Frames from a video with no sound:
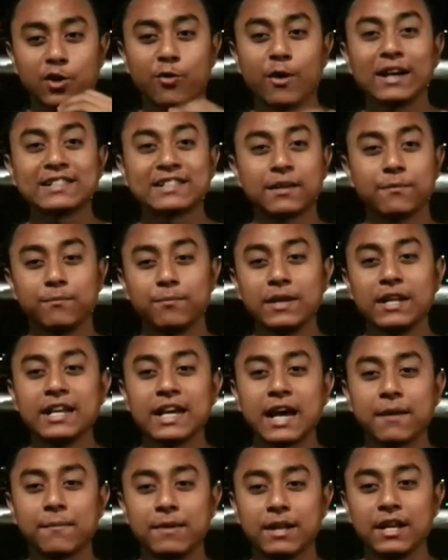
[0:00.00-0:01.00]
Quite
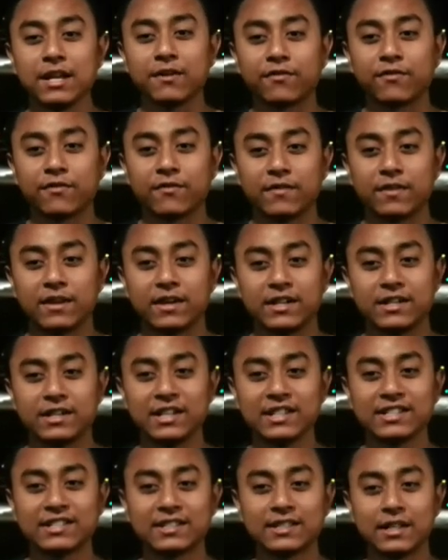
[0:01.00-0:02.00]
simply, I believe
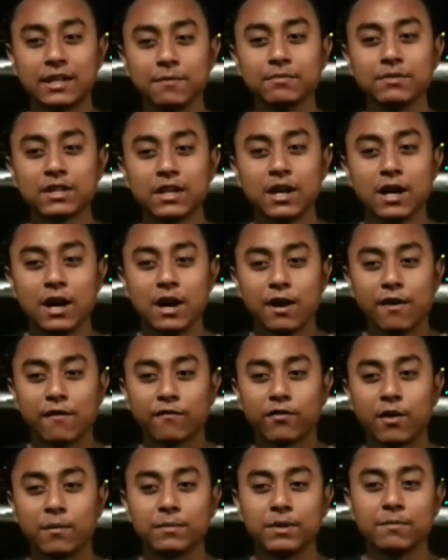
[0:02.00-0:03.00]
this stems
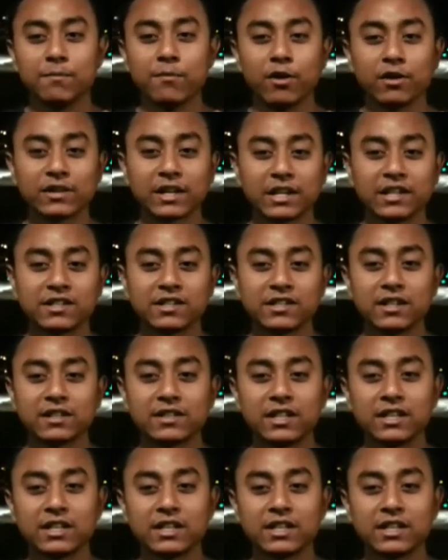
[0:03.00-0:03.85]
from the more traditional